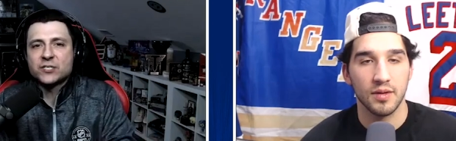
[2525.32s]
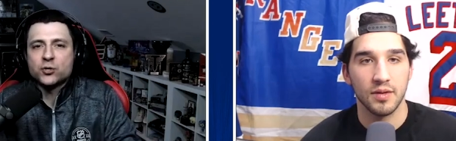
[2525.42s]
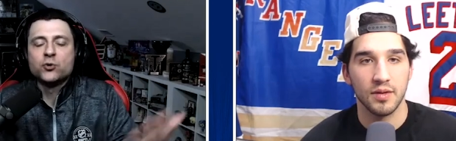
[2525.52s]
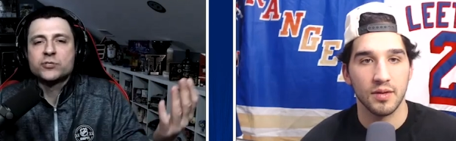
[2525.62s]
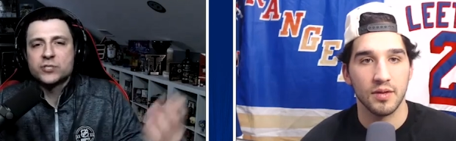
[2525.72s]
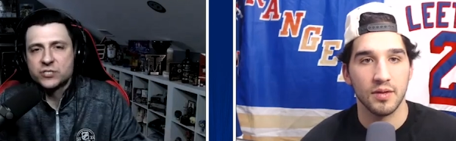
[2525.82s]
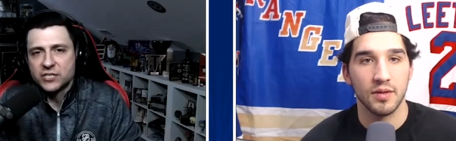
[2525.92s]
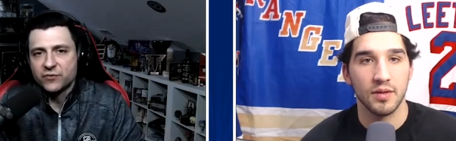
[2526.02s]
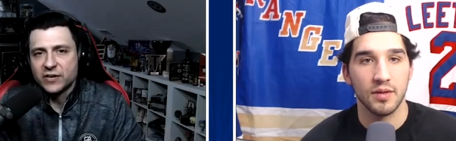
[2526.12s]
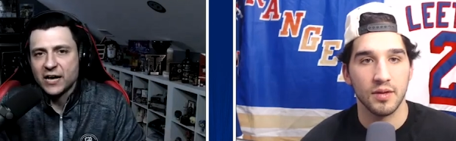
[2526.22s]
Speaker 1: you who's the
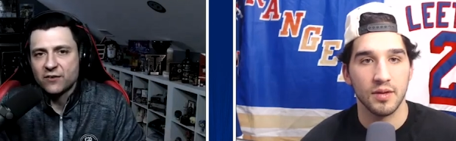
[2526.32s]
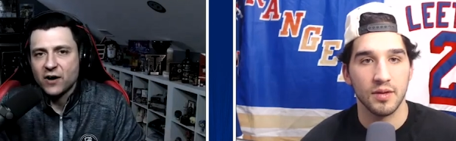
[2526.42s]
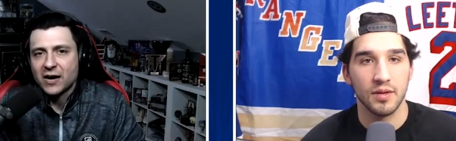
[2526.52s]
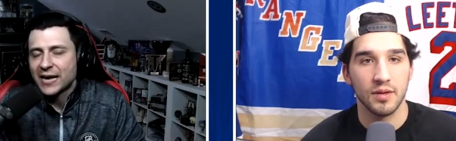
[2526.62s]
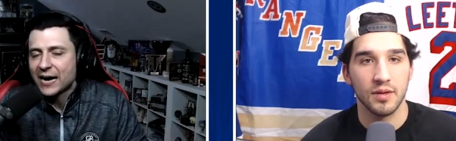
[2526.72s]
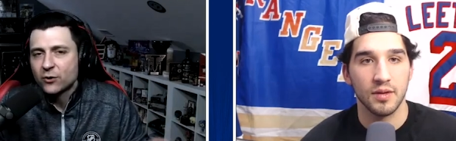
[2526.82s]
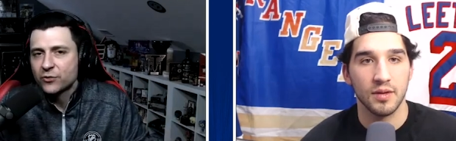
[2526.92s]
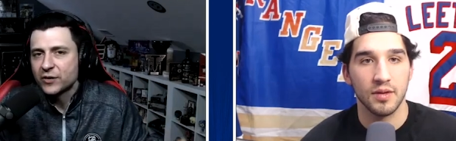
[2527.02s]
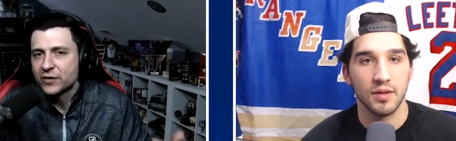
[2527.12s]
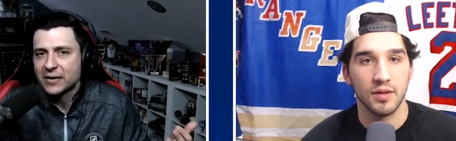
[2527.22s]
Stephen A. of hockey, I don't
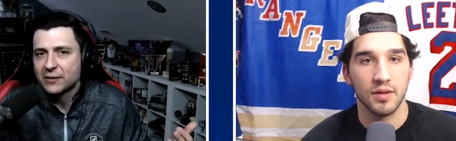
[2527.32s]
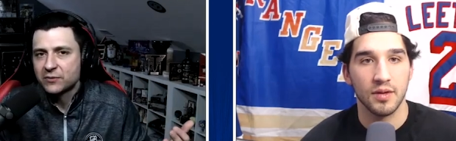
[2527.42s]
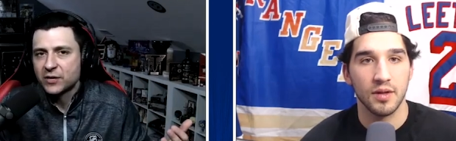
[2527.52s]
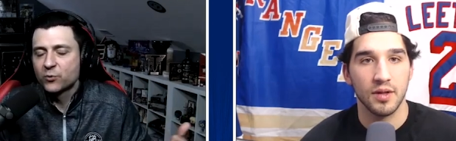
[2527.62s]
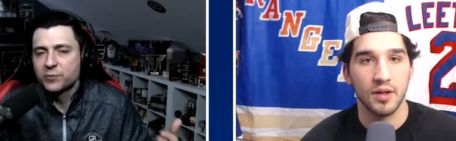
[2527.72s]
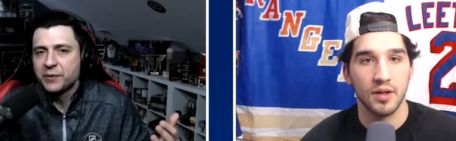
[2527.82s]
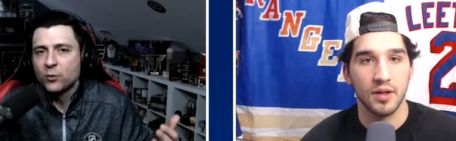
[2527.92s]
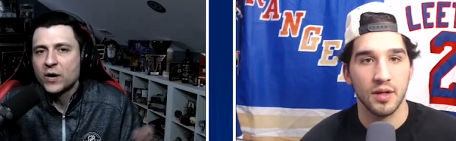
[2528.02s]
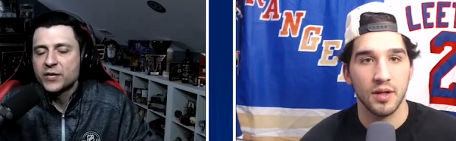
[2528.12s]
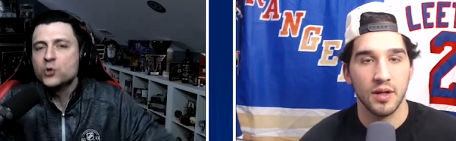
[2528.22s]
think that there would be
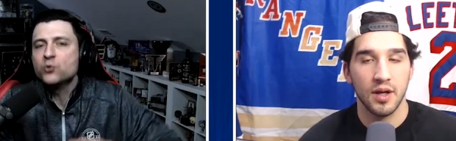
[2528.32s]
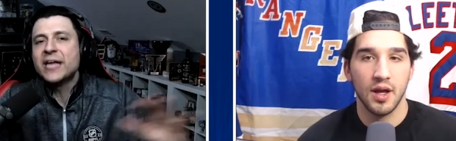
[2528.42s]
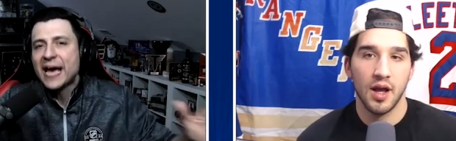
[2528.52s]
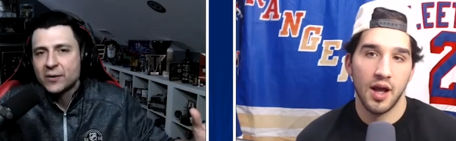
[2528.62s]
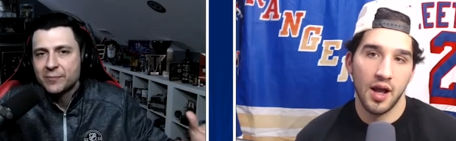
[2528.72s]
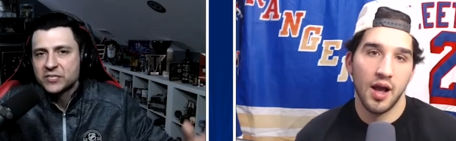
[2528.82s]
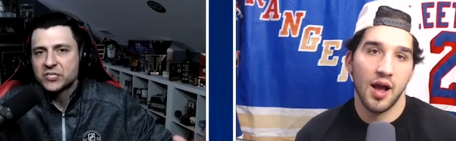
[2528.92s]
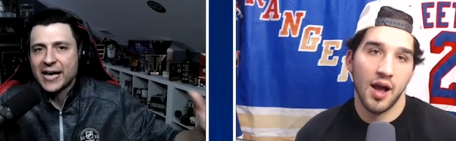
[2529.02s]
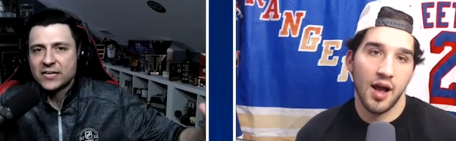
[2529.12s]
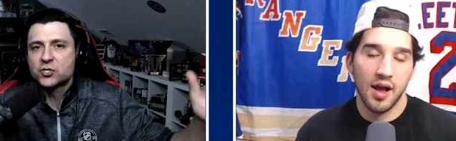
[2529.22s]
one unanimous
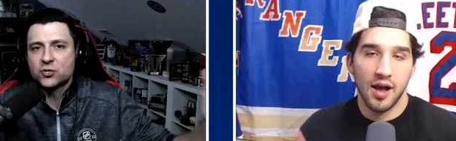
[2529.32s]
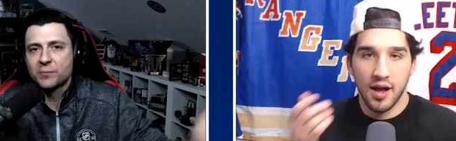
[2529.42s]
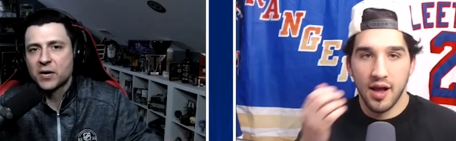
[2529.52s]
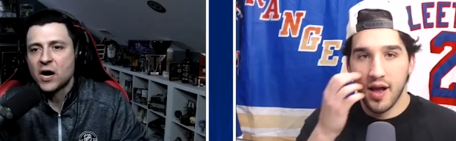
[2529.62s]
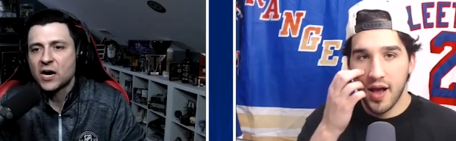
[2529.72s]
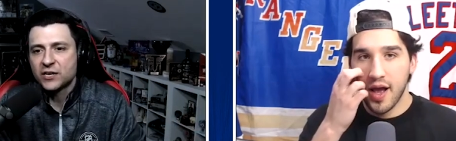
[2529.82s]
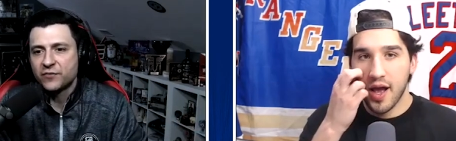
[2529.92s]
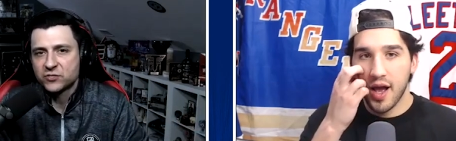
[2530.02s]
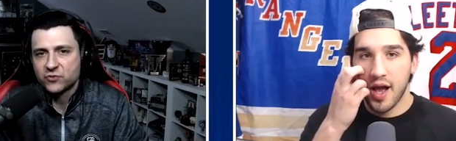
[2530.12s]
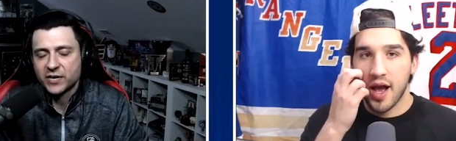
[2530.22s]
answer among hockey
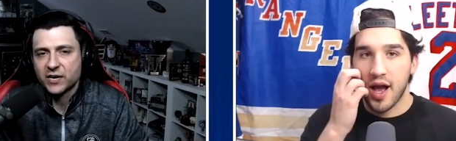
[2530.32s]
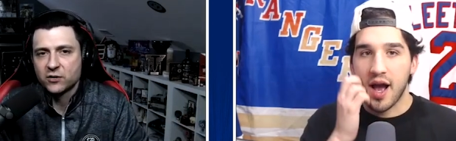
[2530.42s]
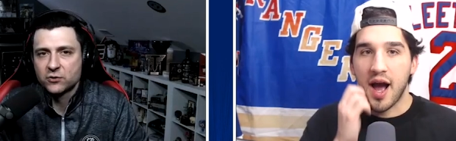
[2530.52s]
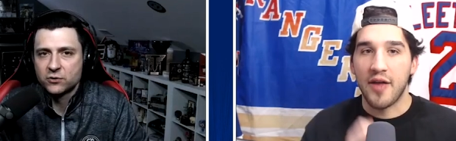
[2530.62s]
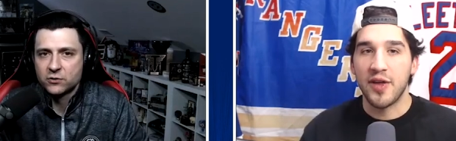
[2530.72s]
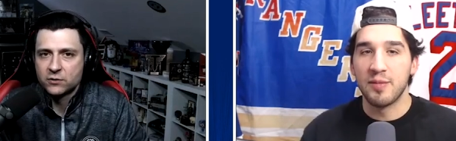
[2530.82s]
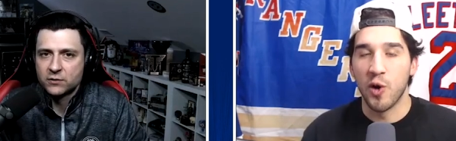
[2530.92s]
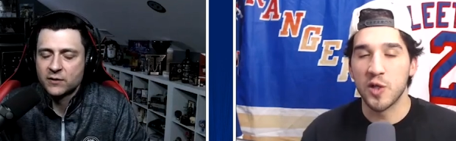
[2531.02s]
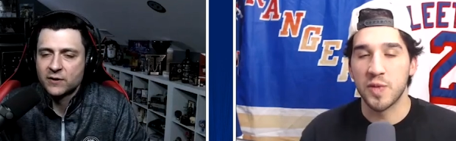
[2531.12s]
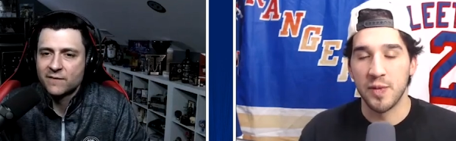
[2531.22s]
fans right now.
Speaker 2: I think
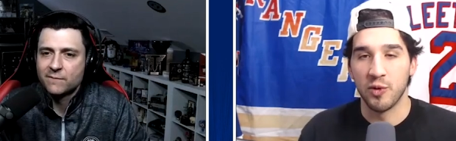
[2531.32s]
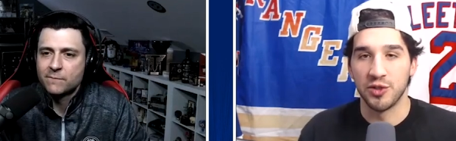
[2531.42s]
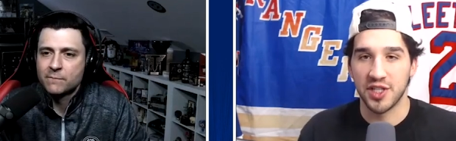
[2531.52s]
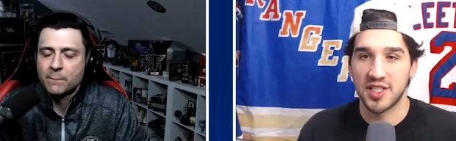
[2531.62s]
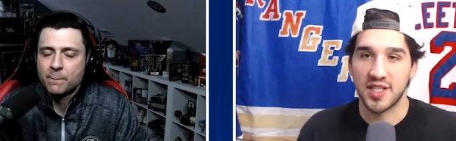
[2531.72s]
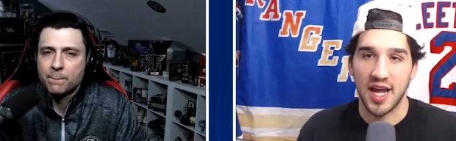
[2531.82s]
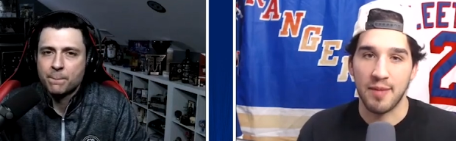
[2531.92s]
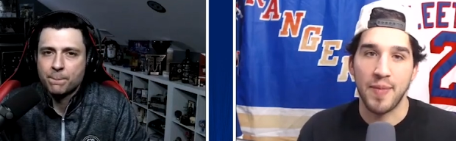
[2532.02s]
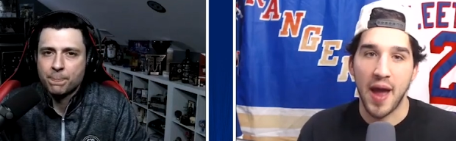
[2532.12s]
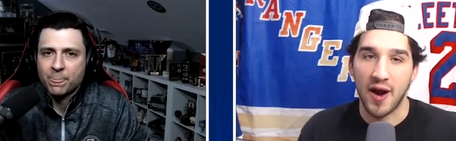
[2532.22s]
most people would just
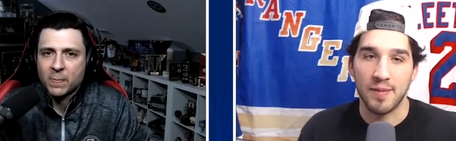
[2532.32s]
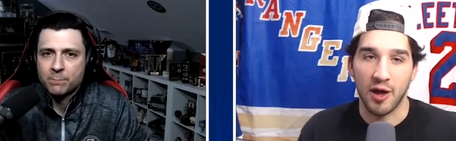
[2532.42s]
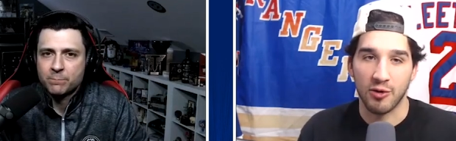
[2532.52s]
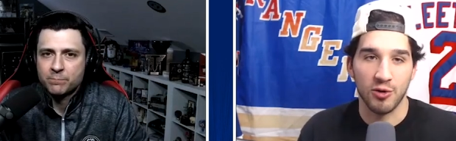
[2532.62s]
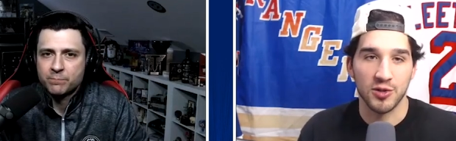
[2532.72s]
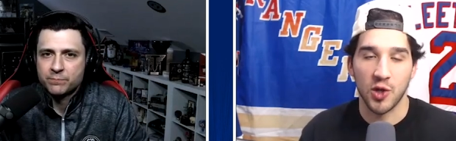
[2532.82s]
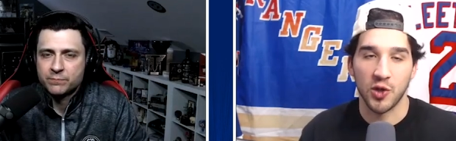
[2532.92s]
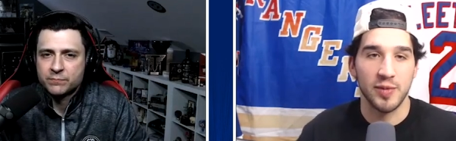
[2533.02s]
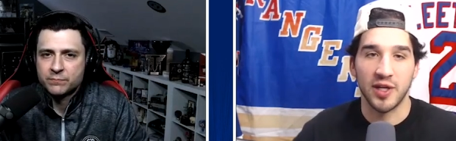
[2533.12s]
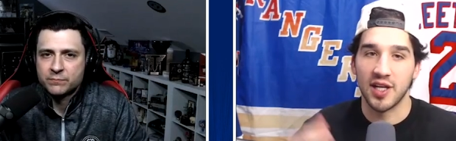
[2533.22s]
say Barry Melrose
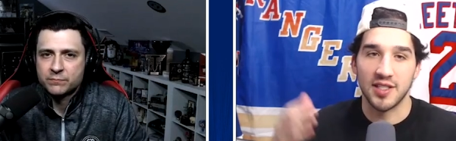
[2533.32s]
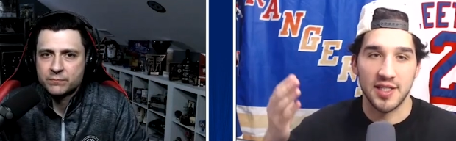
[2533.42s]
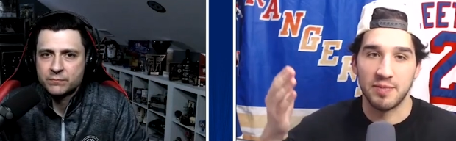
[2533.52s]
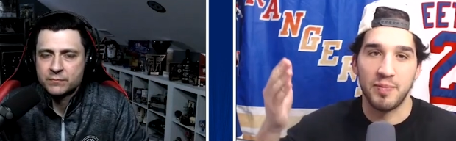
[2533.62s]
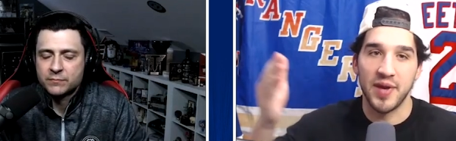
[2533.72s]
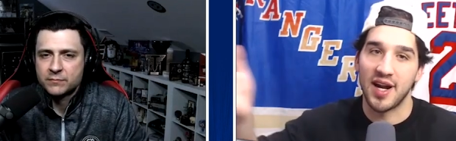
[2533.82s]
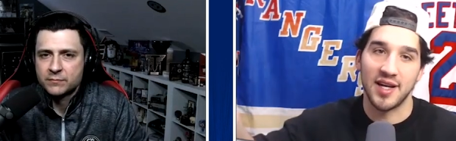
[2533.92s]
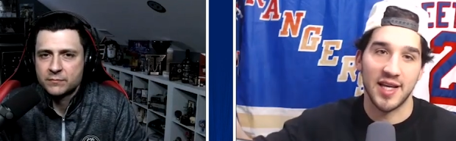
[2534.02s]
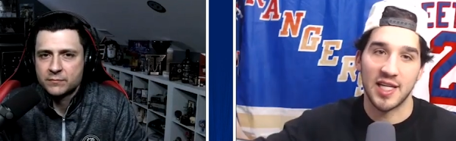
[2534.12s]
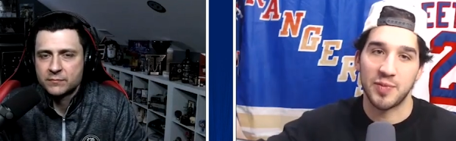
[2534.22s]
only because he's been
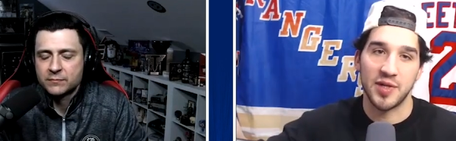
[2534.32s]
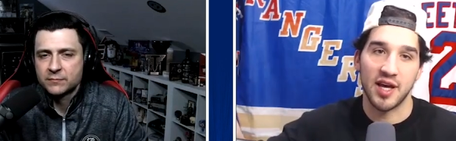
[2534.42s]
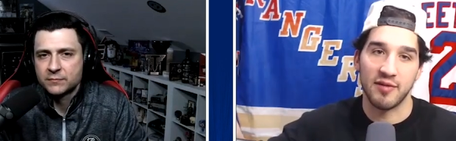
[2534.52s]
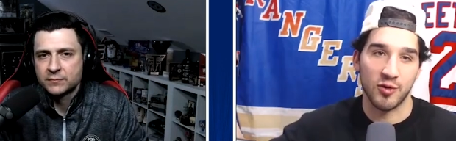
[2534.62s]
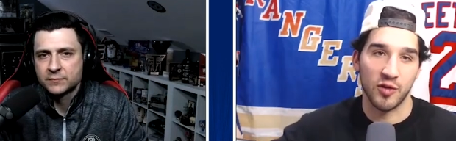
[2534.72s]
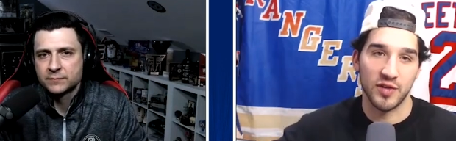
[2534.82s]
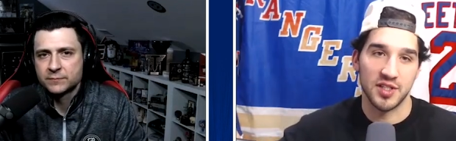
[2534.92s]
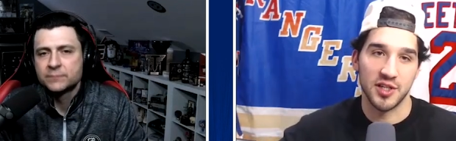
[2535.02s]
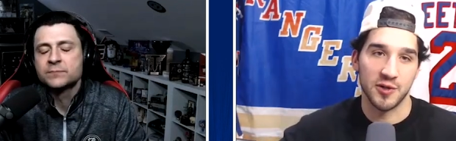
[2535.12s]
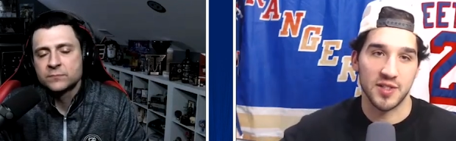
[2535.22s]
on ESPN for all
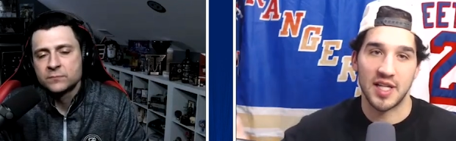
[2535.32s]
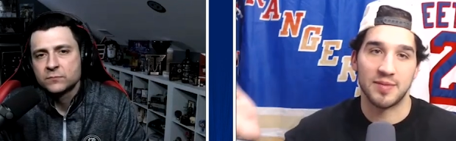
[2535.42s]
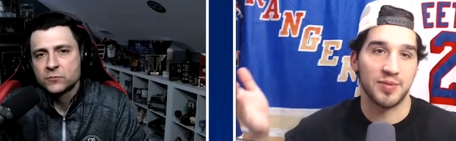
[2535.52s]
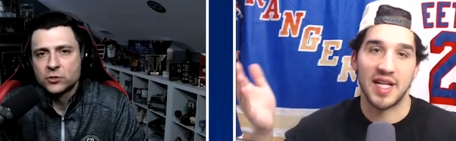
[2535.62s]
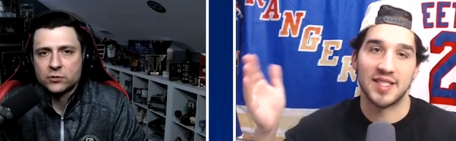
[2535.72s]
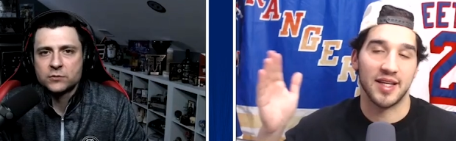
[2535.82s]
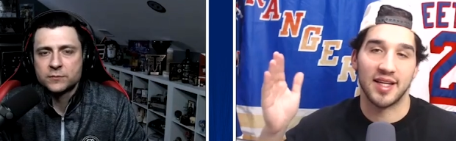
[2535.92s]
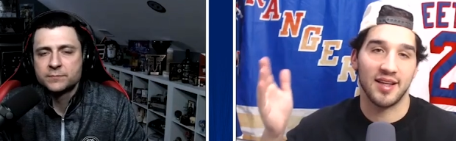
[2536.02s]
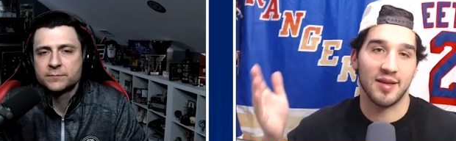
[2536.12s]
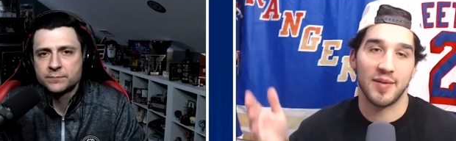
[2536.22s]
these years. That's that's
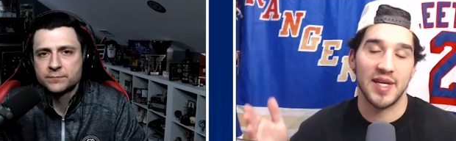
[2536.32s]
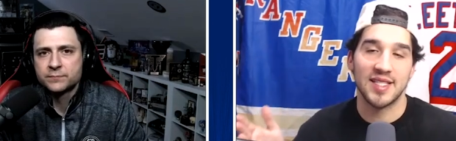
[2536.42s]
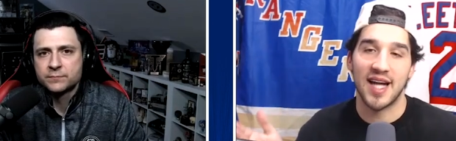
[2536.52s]
like he's